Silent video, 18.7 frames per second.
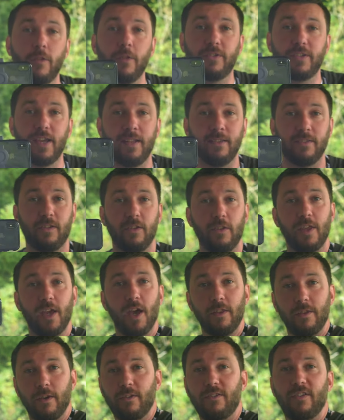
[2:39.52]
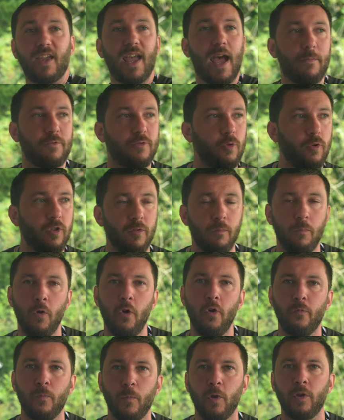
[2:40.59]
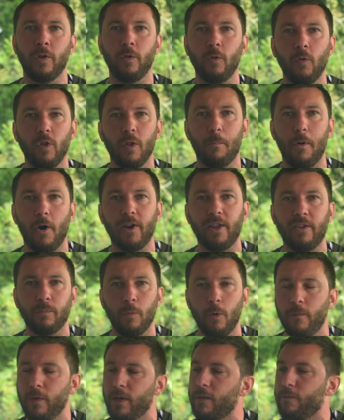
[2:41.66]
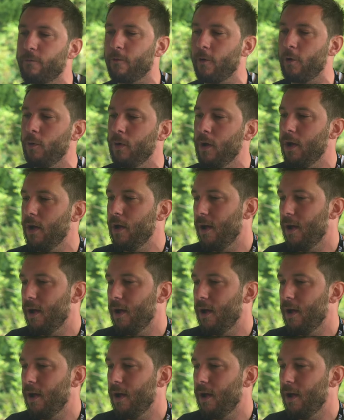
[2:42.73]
of the tent to the other to capture all the movement and all the bodies moving through.